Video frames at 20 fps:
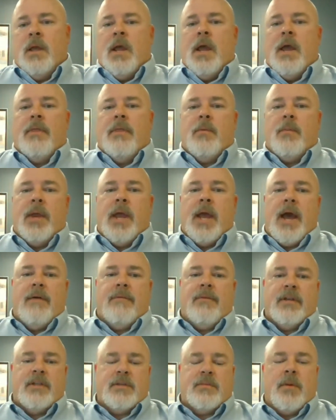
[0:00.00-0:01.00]
And then we
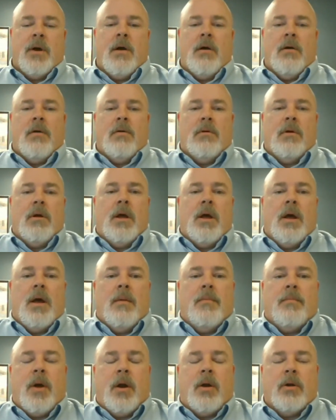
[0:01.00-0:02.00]
have a small
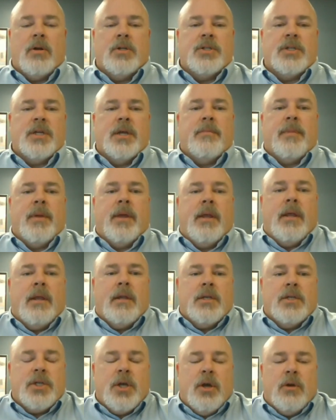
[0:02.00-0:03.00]
partnership
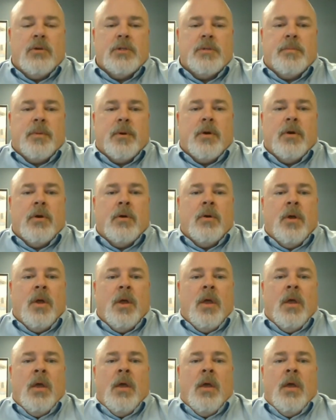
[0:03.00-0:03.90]
in Jonesboro